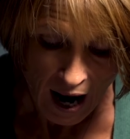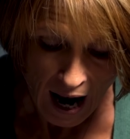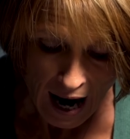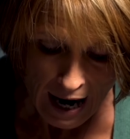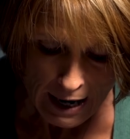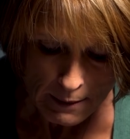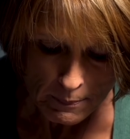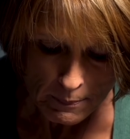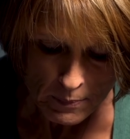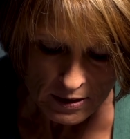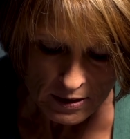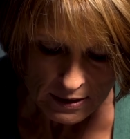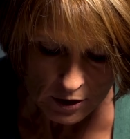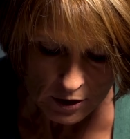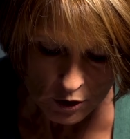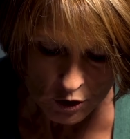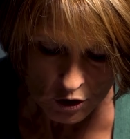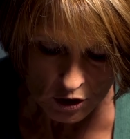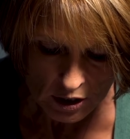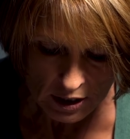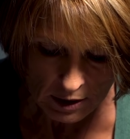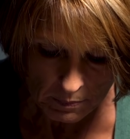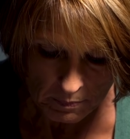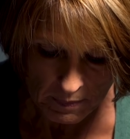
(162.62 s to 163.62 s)
I
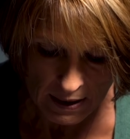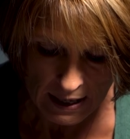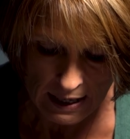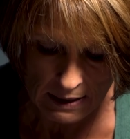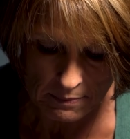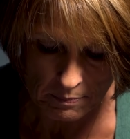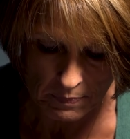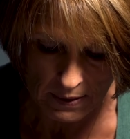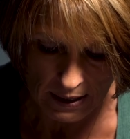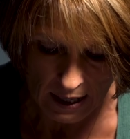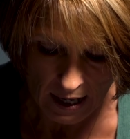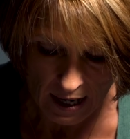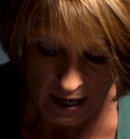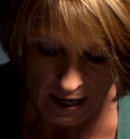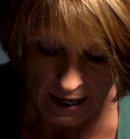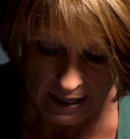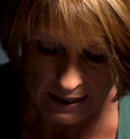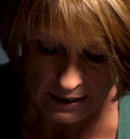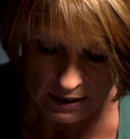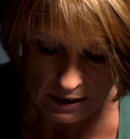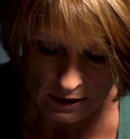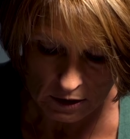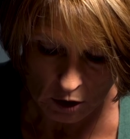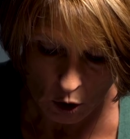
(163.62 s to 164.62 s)
positioned men
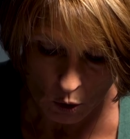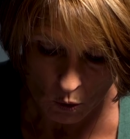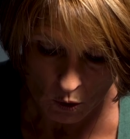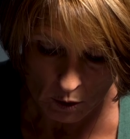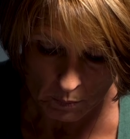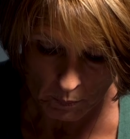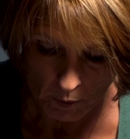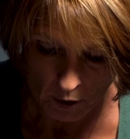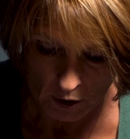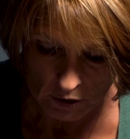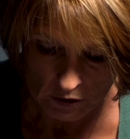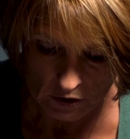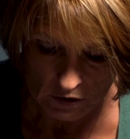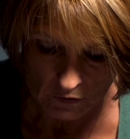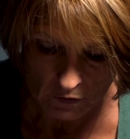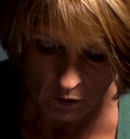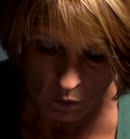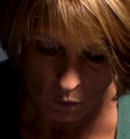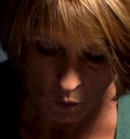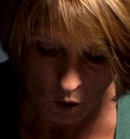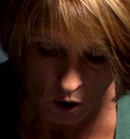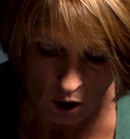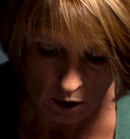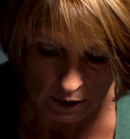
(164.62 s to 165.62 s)
behind the lower parts of the
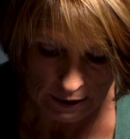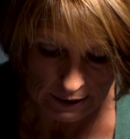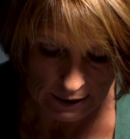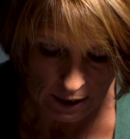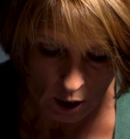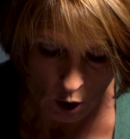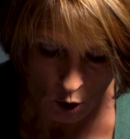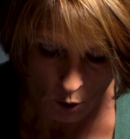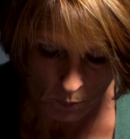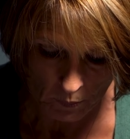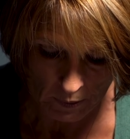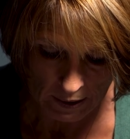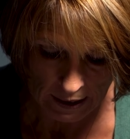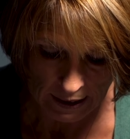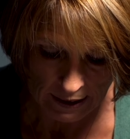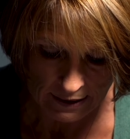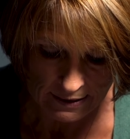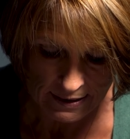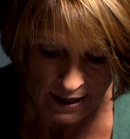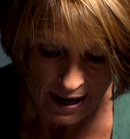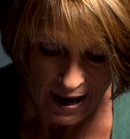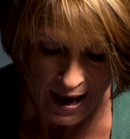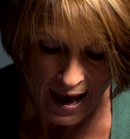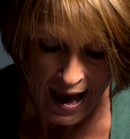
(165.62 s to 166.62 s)
wall at the openings,